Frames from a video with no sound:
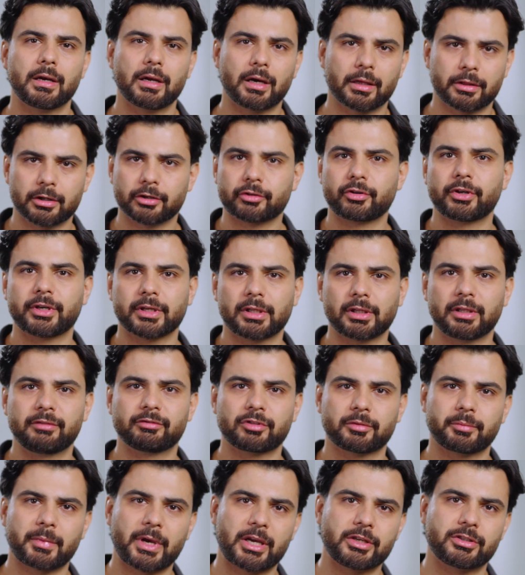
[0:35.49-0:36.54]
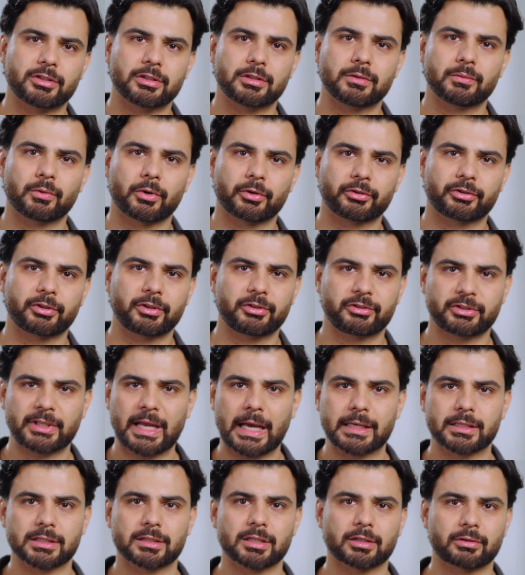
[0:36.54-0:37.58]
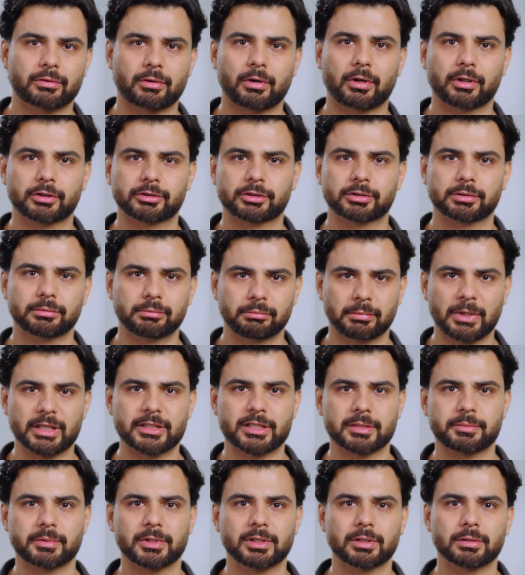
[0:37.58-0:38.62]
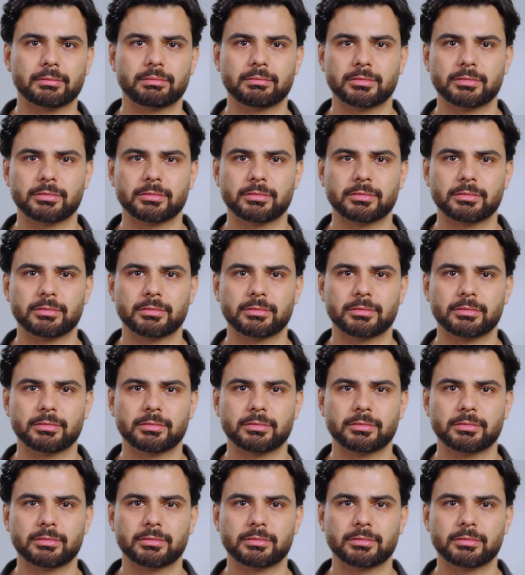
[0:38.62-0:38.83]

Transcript: and other critical information was scattered across multiple